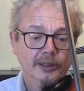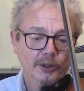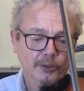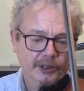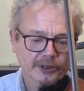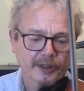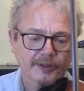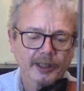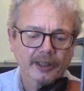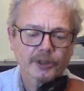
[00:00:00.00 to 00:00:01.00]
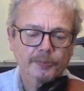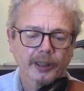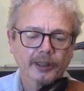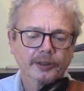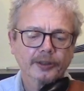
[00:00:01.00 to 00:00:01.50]
Lunasa, the Irish
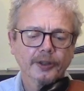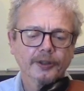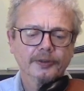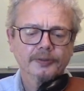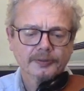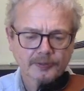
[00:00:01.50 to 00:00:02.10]
band, go.